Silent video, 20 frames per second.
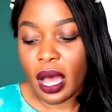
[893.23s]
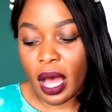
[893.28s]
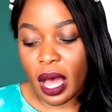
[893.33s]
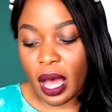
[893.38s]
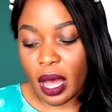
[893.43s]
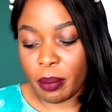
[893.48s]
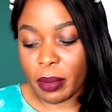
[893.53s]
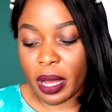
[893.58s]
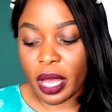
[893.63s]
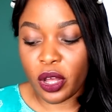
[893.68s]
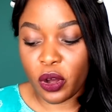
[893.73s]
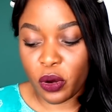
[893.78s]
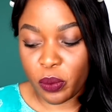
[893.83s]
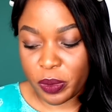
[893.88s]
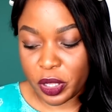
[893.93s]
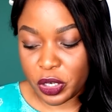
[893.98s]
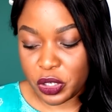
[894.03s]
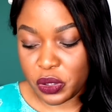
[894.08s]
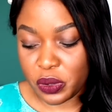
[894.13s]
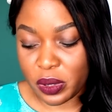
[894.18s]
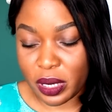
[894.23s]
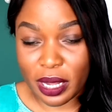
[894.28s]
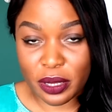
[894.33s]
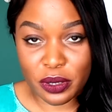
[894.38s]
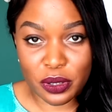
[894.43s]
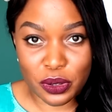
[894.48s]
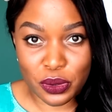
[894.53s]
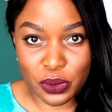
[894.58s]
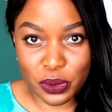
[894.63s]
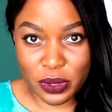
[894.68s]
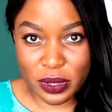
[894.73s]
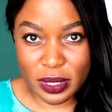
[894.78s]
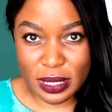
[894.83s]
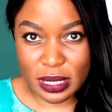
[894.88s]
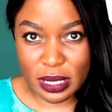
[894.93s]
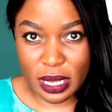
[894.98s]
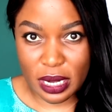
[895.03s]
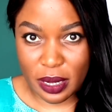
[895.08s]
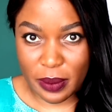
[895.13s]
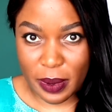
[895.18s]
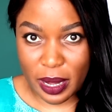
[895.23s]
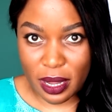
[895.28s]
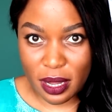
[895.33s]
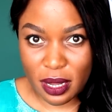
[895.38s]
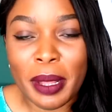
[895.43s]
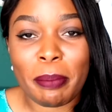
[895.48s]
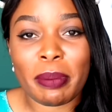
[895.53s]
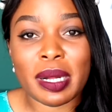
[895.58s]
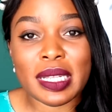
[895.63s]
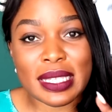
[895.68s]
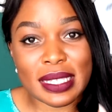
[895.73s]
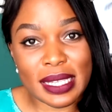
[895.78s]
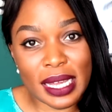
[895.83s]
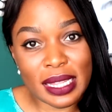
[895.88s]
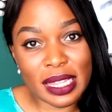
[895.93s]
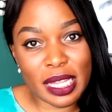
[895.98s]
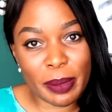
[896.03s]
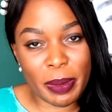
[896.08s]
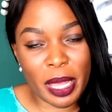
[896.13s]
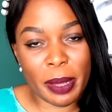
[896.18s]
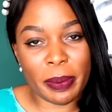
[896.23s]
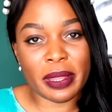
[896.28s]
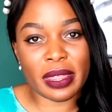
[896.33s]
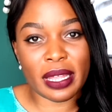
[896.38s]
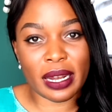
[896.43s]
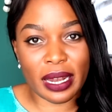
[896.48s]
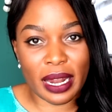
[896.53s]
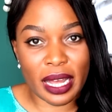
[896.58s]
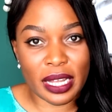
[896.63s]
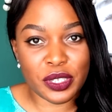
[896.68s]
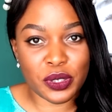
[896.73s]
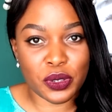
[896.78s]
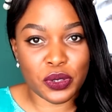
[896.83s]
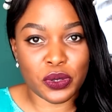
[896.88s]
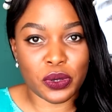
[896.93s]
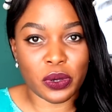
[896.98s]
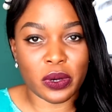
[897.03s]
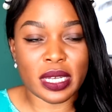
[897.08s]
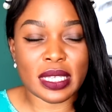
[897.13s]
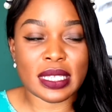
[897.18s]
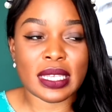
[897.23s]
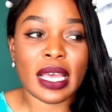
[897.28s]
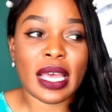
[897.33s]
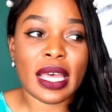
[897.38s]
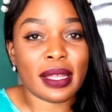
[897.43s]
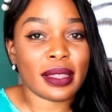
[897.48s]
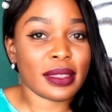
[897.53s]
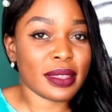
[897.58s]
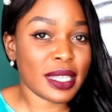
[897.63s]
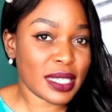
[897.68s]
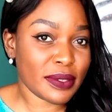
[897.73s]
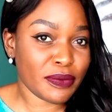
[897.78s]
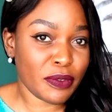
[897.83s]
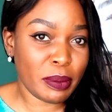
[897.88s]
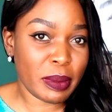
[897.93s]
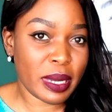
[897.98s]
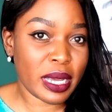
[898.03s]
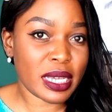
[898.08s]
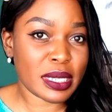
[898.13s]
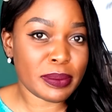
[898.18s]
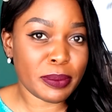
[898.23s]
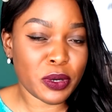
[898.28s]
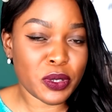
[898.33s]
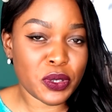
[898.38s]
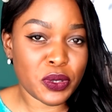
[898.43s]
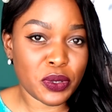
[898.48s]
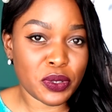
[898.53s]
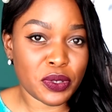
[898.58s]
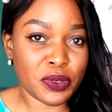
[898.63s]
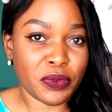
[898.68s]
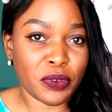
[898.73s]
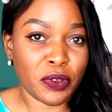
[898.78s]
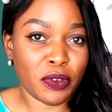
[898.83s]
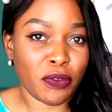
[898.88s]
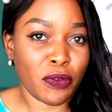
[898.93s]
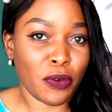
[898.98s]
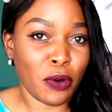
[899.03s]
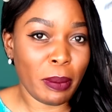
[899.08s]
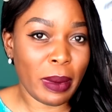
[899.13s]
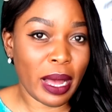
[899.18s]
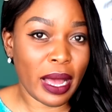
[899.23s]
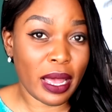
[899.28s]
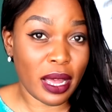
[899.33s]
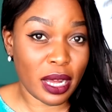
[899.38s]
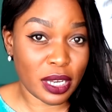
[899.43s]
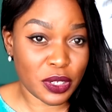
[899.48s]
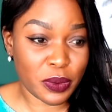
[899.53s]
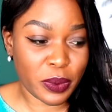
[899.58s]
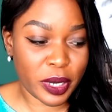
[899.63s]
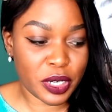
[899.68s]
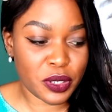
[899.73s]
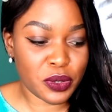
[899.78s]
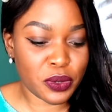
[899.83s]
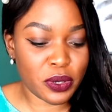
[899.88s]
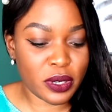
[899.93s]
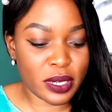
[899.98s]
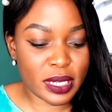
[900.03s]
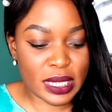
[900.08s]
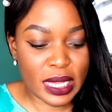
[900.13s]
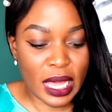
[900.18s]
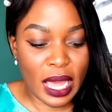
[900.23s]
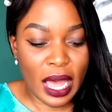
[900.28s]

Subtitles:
I hope that you line your drawers anyway, but scent the paper that lines your drawers. This for me is most useful for my underwear drawers.